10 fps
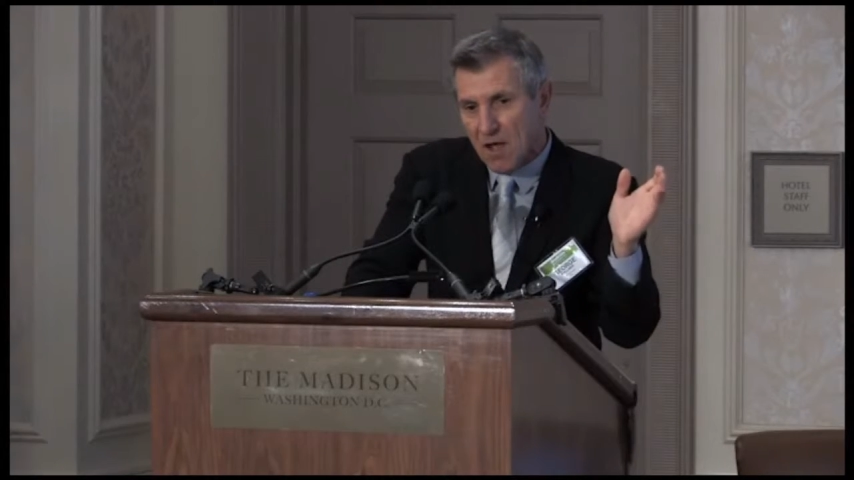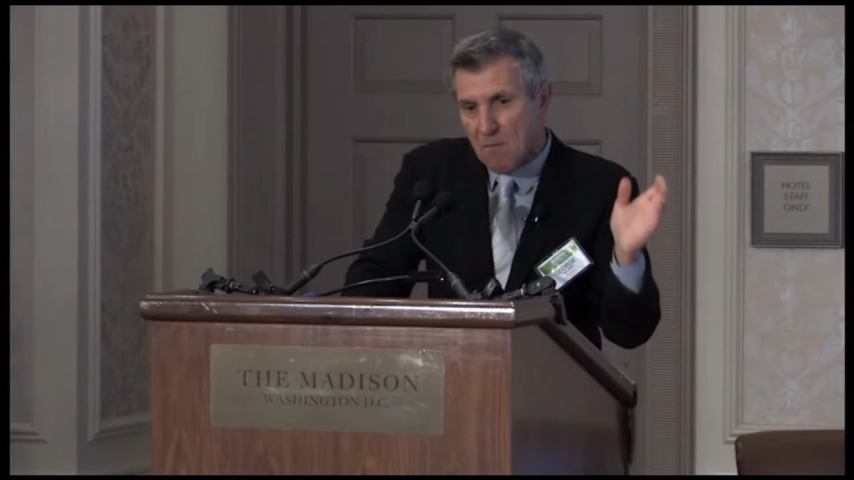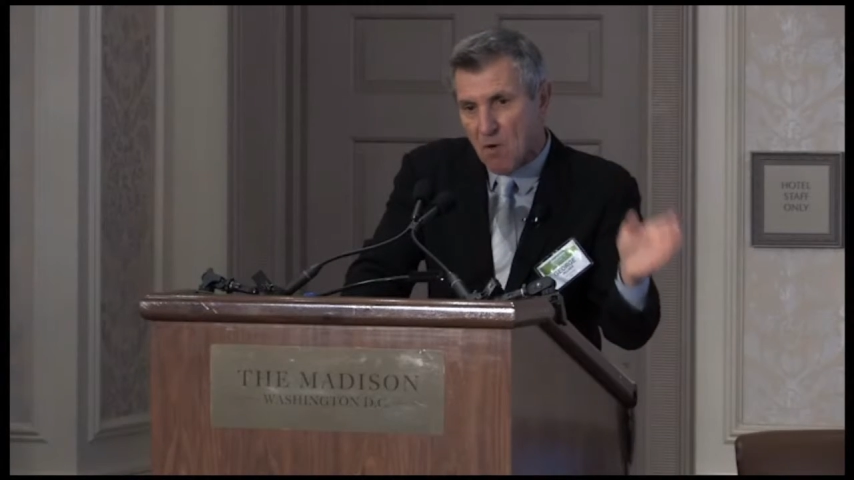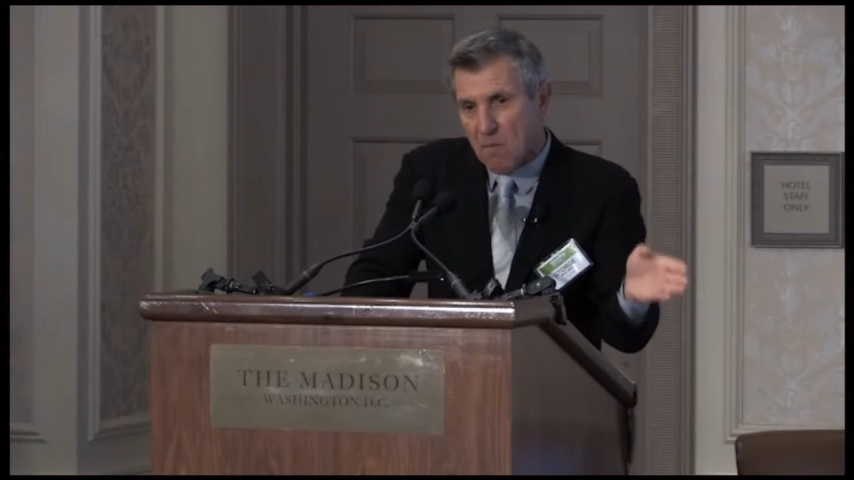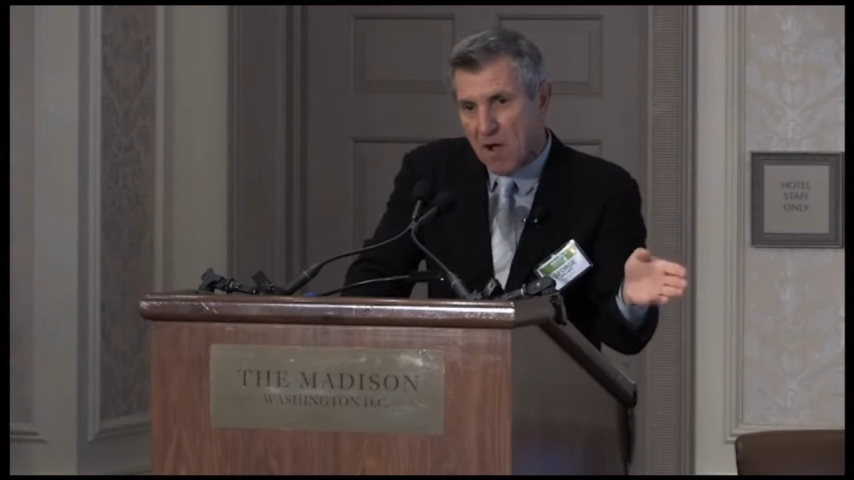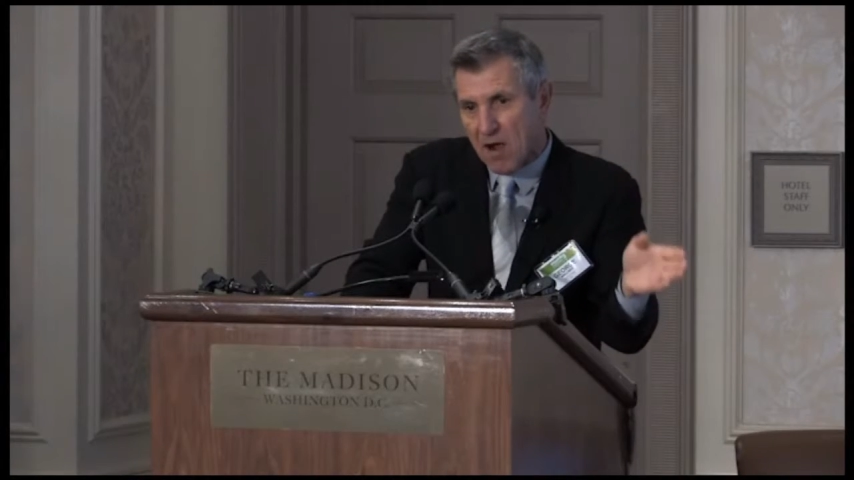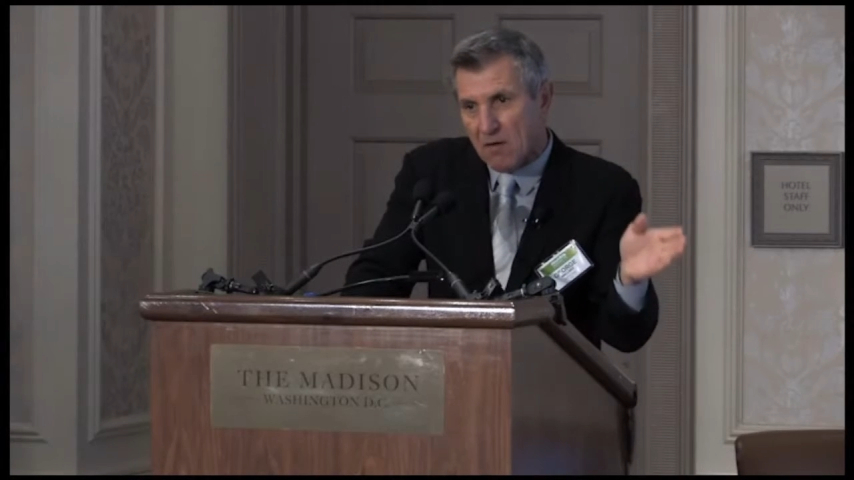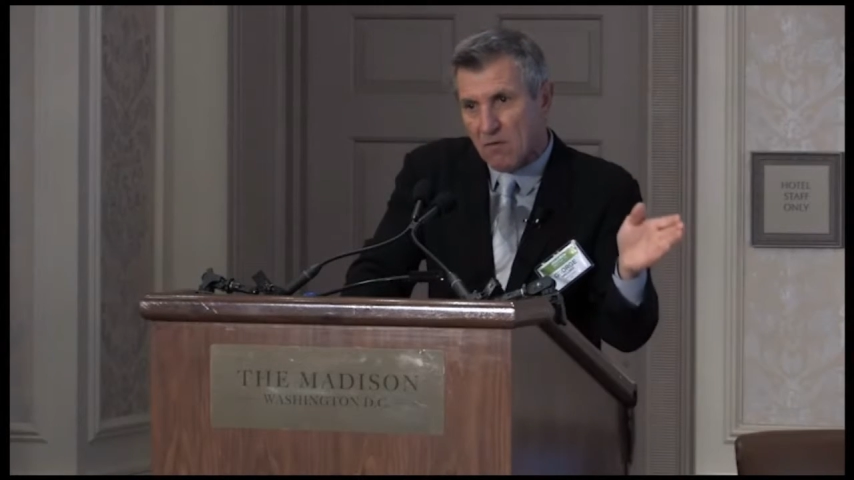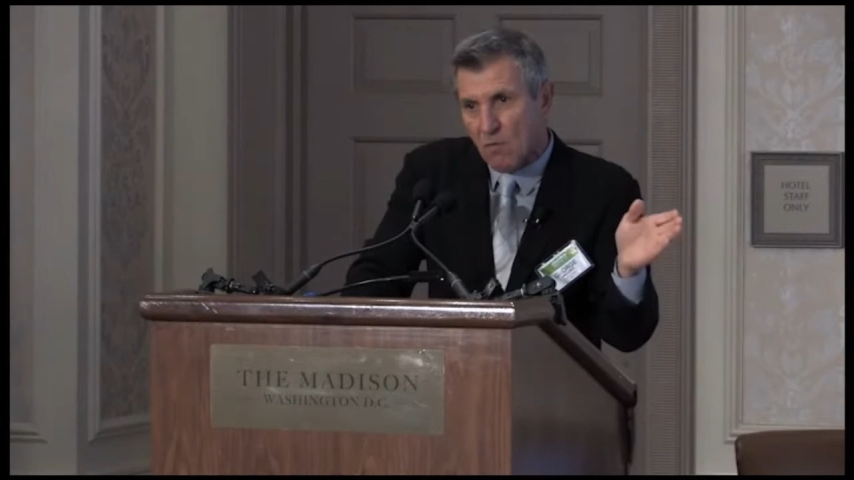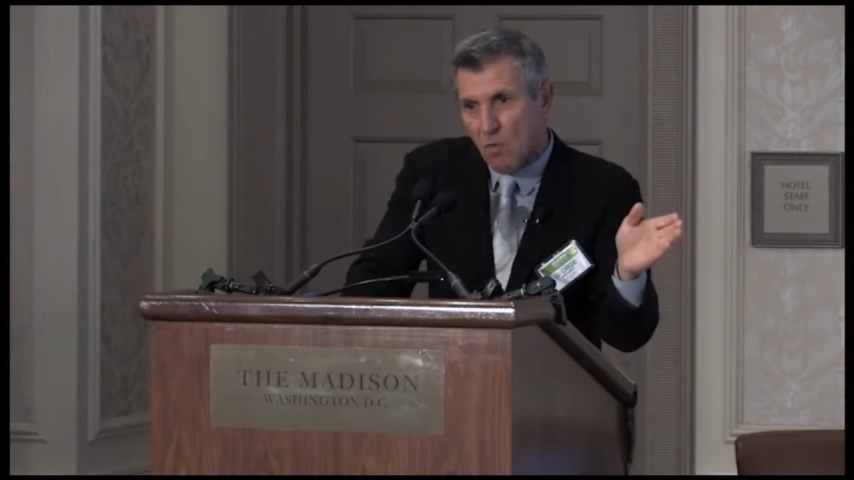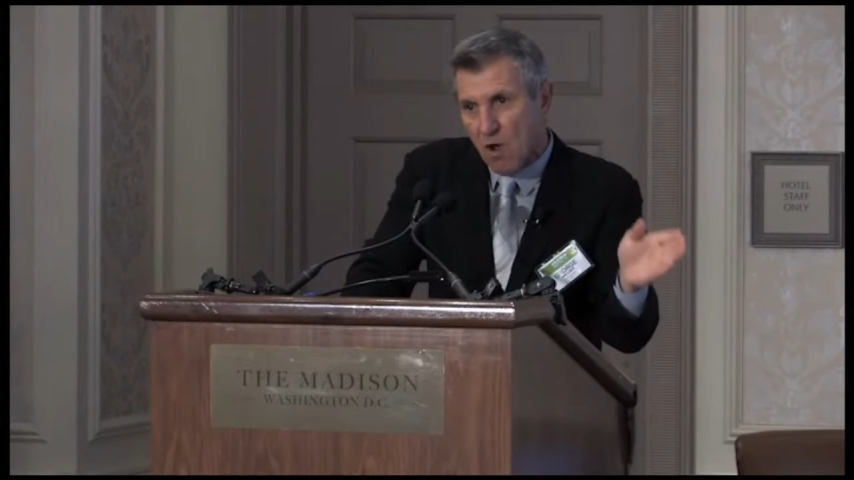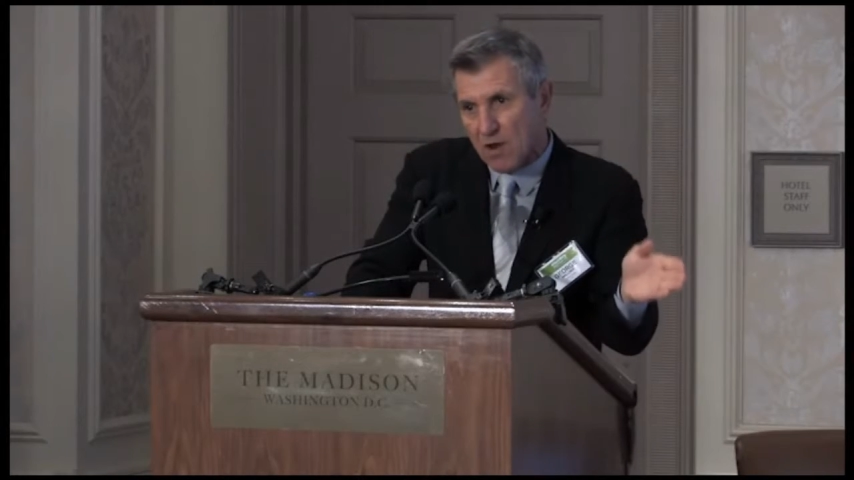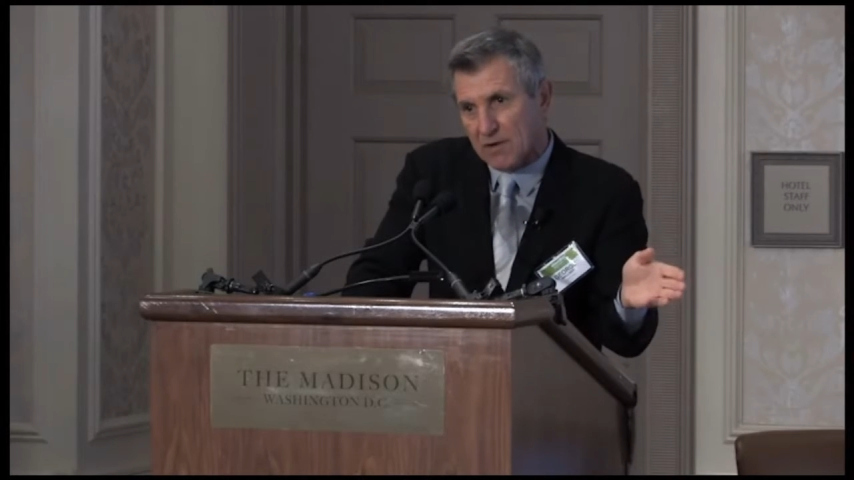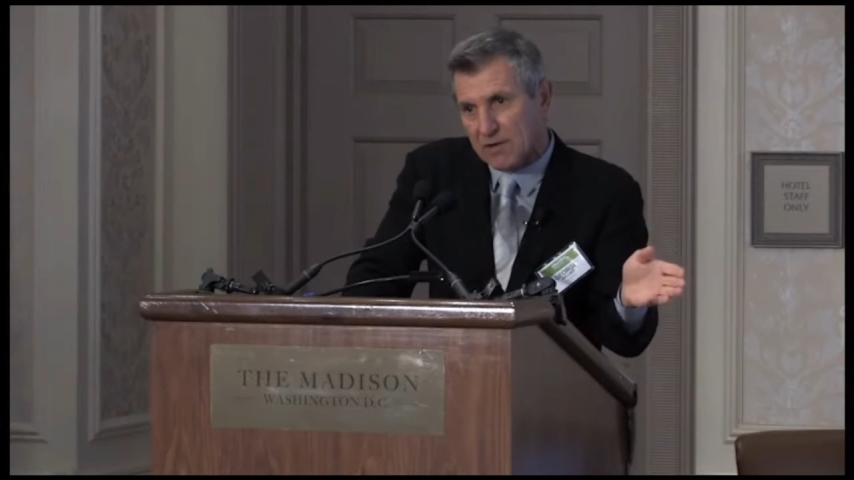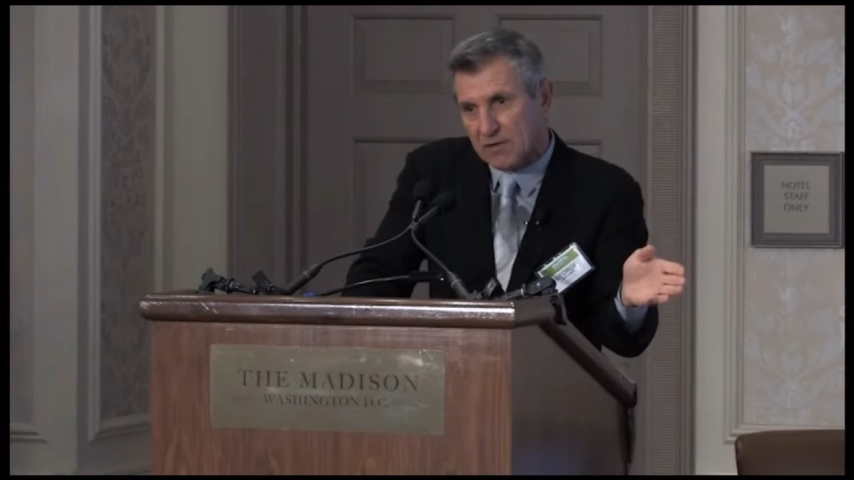a mobile
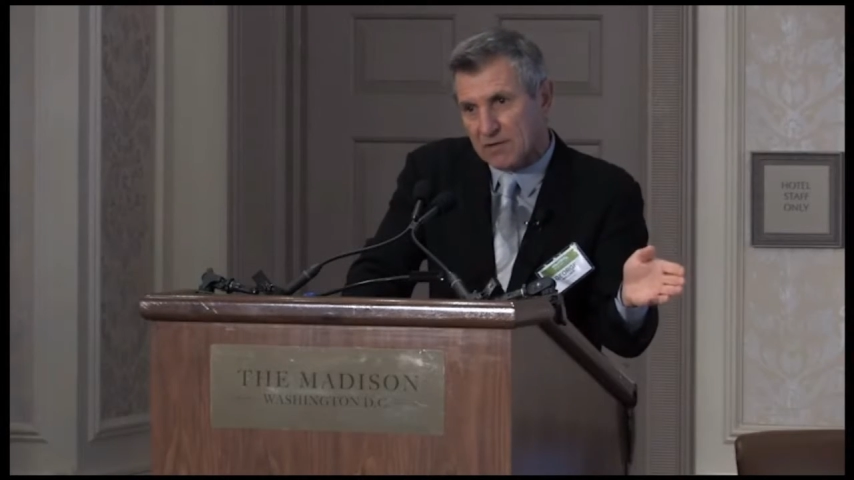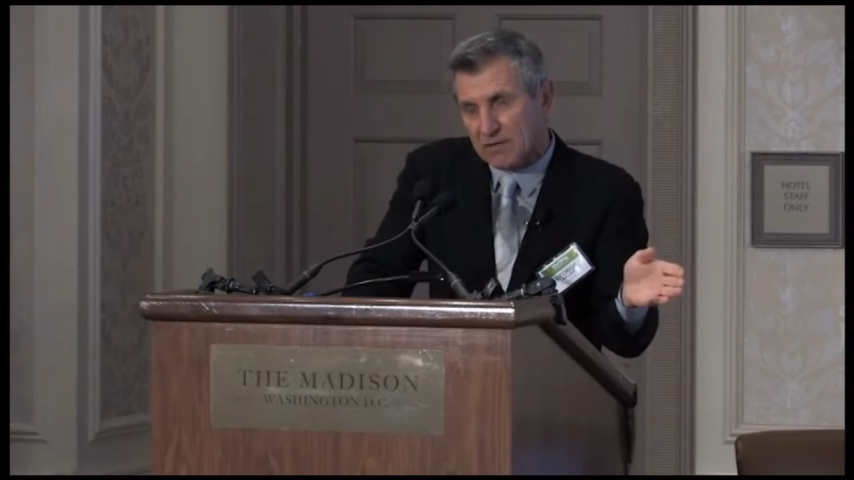wallet